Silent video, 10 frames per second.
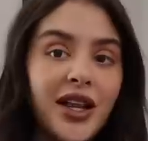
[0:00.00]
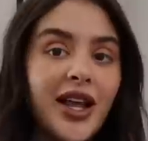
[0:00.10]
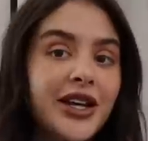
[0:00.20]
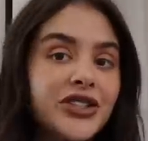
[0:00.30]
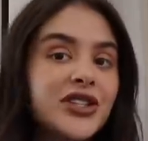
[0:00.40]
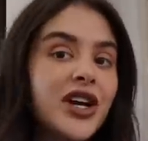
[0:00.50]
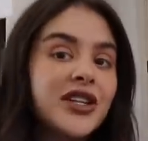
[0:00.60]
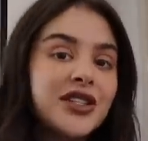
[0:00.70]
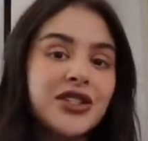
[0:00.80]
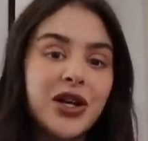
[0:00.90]
I just
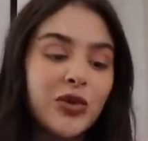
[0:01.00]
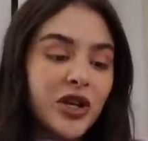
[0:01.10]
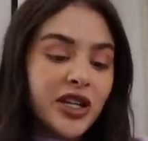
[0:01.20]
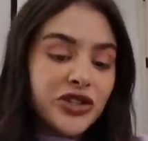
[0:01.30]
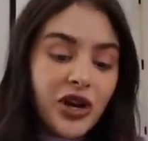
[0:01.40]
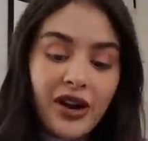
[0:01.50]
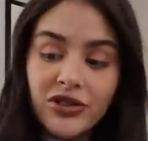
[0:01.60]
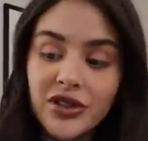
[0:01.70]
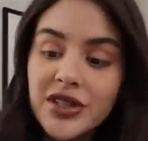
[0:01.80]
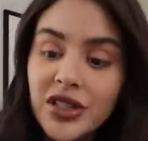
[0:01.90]
got so many
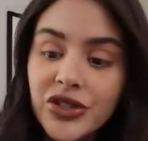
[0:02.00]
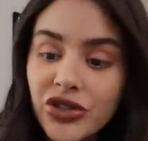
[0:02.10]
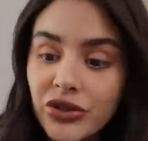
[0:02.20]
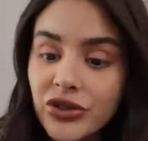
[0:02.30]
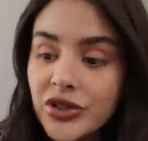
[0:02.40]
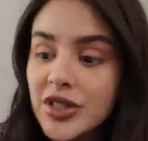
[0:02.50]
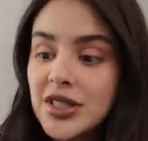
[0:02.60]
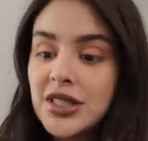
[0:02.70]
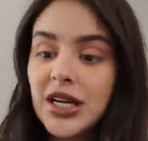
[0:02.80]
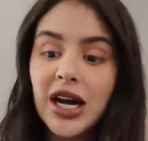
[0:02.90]
travel
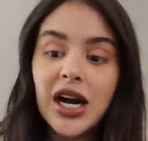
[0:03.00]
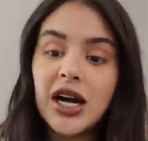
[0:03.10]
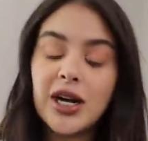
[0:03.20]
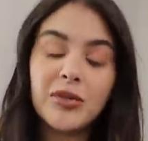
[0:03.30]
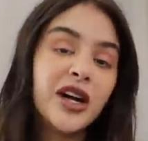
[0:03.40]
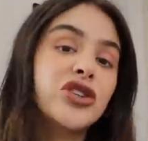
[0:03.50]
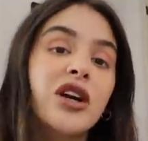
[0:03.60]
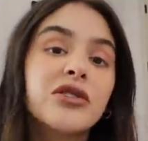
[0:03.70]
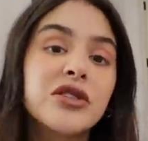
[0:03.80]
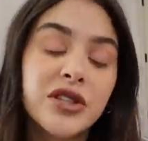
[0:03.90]
essentials. I
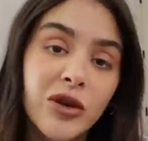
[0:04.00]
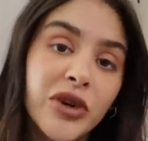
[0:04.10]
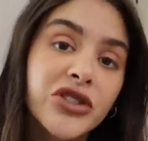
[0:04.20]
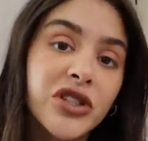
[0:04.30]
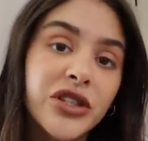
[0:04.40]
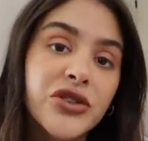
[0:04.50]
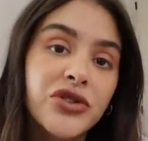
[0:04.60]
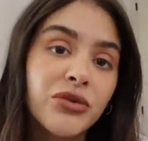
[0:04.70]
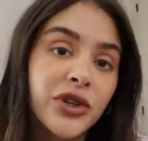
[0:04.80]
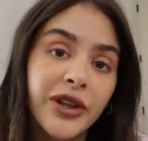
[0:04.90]
travel so much that you
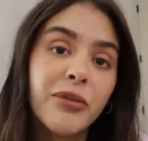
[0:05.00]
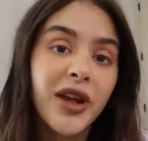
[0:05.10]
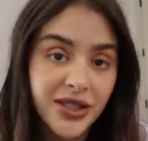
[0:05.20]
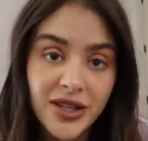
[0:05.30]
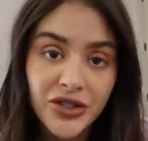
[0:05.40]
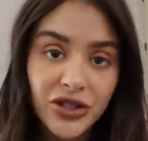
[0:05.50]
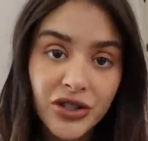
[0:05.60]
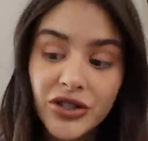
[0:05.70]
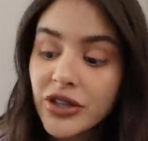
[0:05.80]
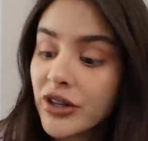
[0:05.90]
should really pay
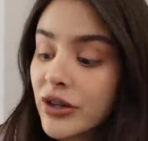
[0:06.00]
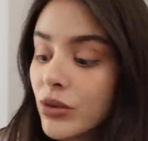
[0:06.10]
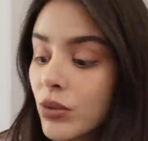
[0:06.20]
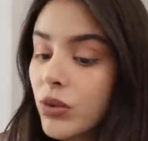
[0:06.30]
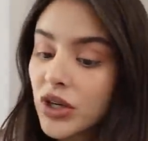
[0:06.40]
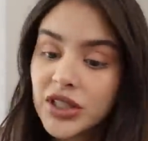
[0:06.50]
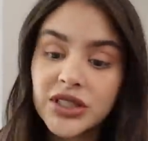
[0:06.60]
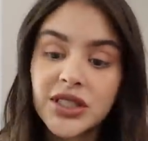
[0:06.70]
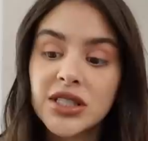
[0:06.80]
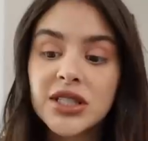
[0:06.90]
attention to
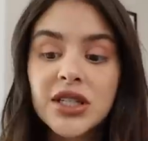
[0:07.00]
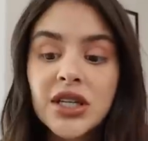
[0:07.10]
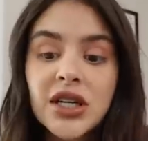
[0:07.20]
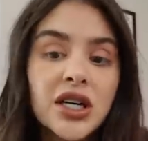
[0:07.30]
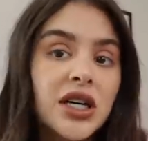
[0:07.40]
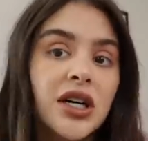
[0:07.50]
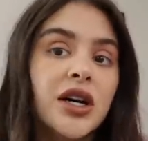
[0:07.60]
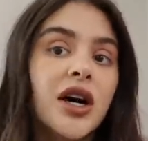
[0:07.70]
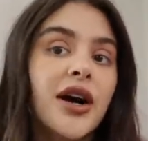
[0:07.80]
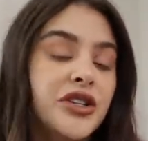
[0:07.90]
what
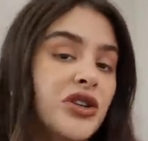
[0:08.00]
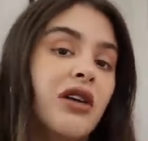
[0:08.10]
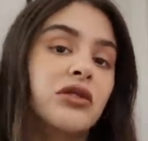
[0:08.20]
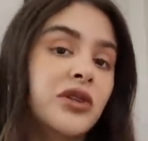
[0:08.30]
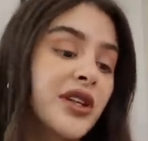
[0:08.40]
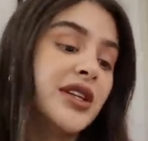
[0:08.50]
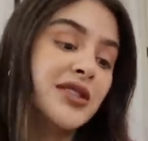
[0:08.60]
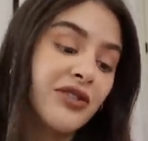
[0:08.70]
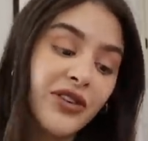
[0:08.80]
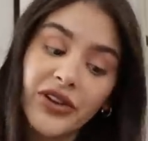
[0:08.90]
I travel with, because
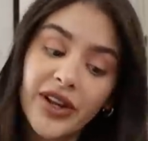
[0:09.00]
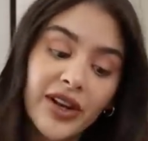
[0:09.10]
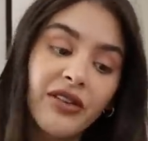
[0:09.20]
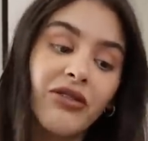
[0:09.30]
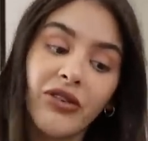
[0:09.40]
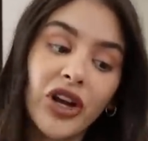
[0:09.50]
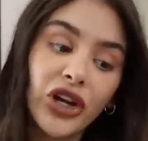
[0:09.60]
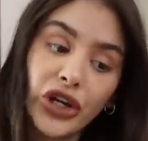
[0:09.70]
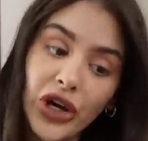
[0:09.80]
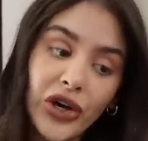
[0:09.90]
I feel like I've
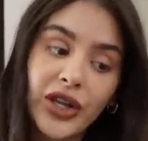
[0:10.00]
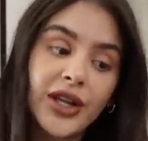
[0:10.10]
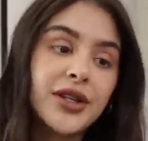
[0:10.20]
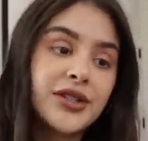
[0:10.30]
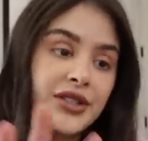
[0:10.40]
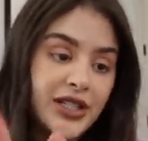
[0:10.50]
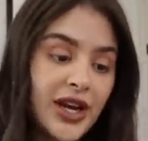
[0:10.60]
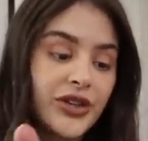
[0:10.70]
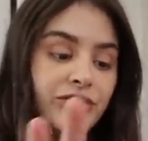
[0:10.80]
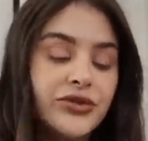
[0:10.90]
got it
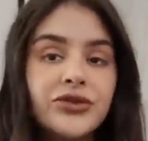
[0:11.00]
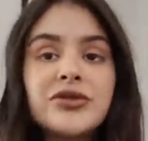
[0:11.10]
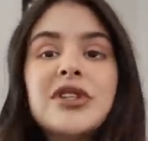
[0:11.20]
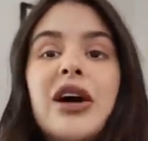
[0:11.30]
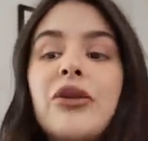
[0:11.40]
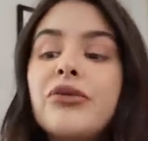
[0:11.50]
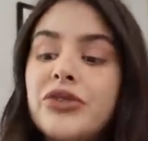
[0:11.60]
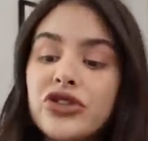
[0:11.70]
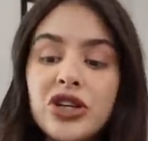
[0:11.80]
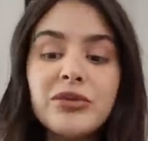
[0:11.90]
down. Now,
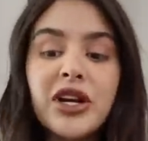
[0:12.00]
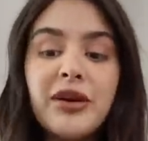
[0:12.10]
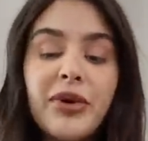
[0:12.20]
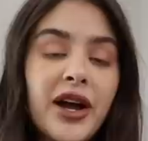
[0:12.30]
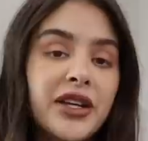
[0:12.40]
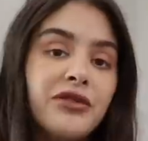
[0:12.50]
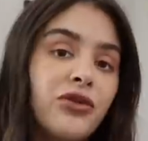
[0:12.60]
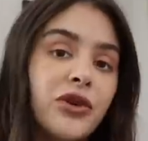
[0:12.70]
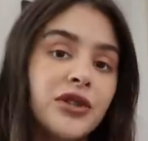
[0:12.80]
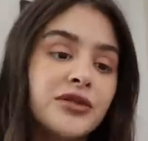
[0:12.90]
the trip that I'm packing
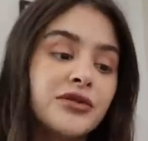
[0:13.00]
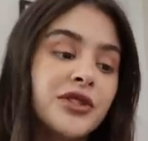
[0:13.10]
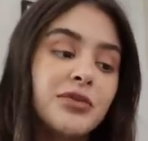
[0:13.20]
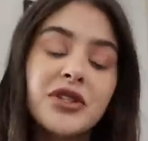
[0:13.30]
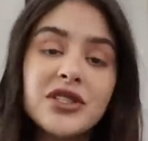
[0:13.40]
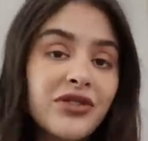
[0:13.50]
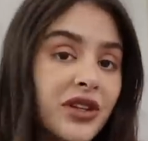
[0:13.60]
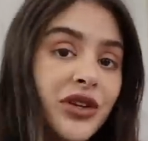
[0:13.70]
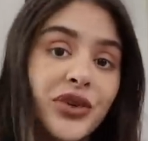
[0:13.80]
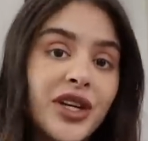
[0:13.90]
for
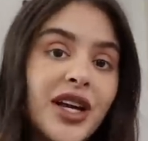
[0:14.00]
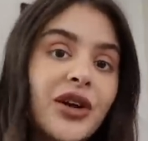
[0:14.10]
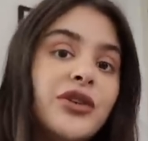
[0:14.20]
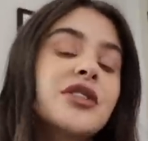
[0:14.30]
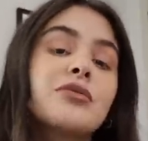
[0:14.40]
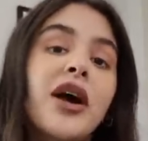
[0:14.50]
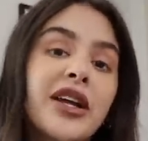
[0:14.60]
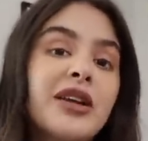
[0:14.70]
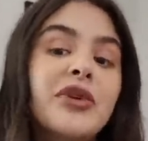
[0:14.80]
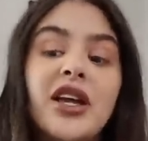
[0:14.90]
specifically right now is
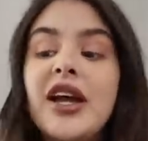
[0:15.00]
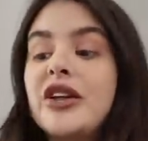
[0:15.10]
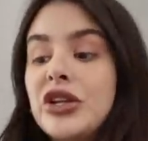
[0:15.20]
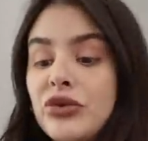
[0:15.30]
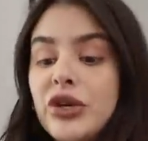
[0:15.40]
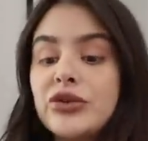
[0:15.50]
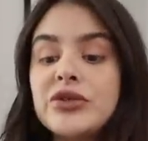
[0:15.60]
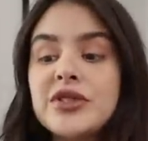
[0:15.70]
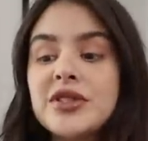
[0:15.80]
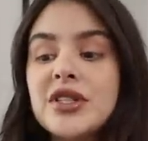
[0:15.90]
Miami and a
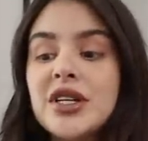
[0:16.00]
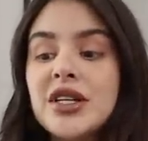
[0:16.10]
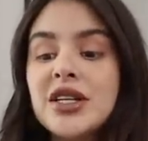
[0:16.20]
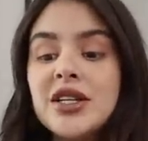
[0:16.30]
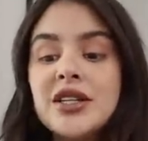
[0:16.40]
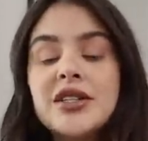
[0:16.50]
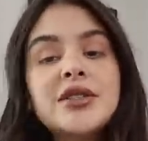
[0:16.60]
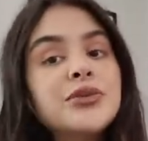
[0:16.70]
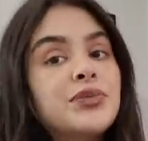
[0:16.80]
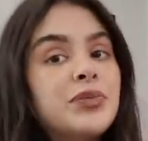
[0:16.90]
cruise.
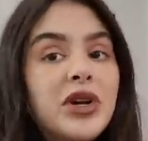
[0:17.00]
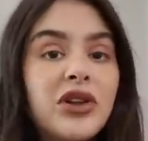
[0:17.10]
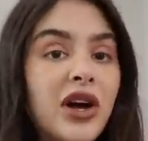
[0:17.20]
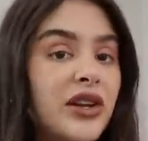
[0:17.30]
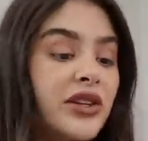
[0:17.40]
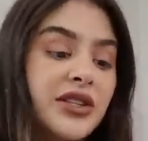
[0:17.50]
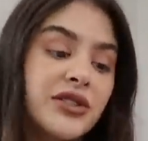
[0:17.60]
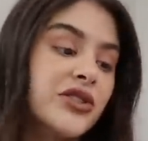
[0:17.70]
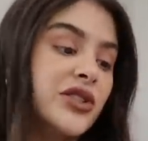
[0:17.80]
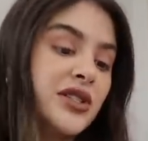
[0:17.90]
But a lot of these
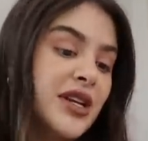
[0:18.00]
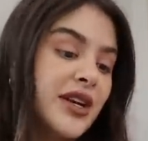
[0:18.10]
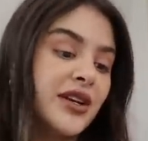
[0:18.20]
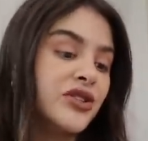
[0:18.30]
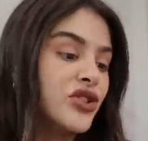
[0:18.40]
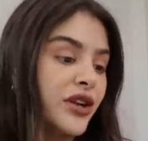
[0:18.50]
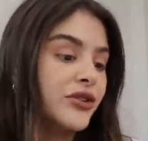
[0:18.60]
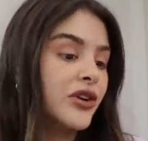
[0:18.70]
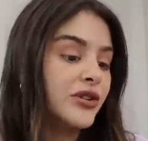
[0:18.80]
are just needed in general.